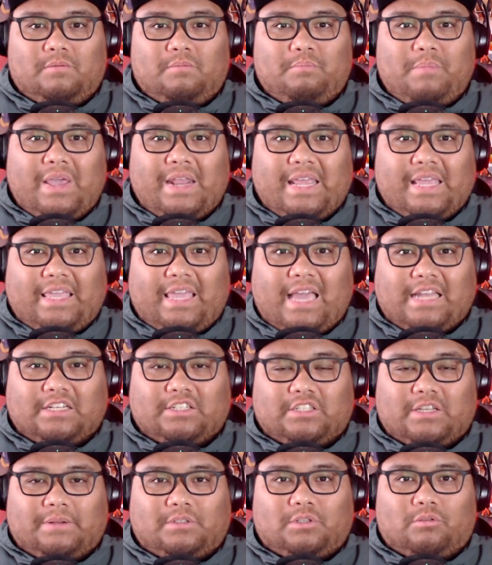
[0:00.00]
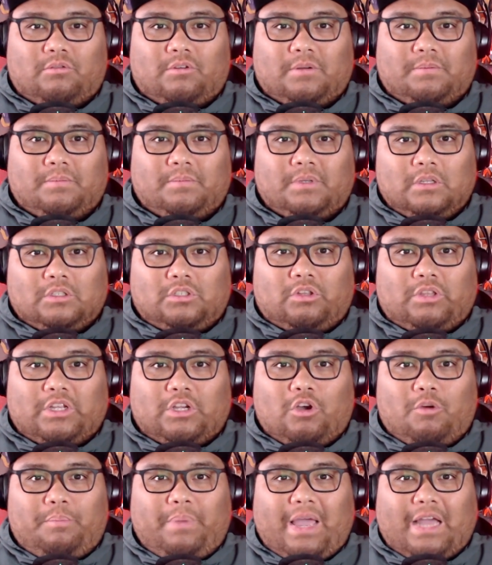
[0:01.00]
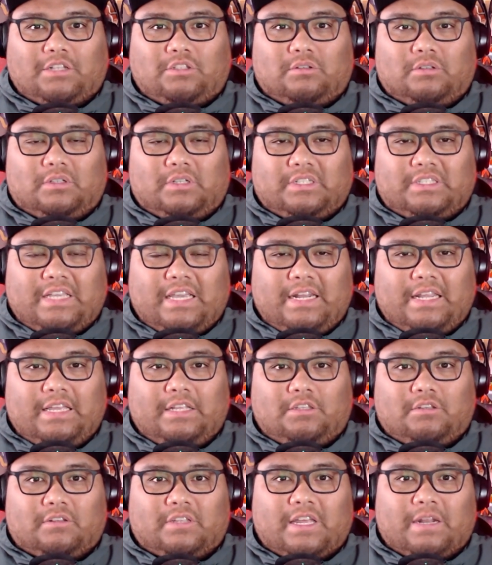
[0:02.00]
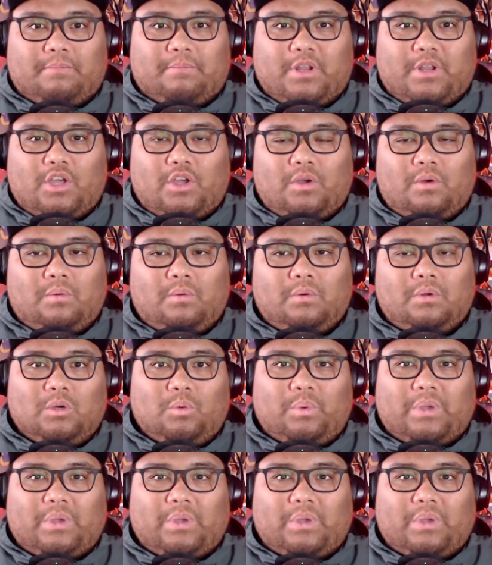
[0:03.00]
Mayday catches up to him, so they go back to the lieutenant to let him know.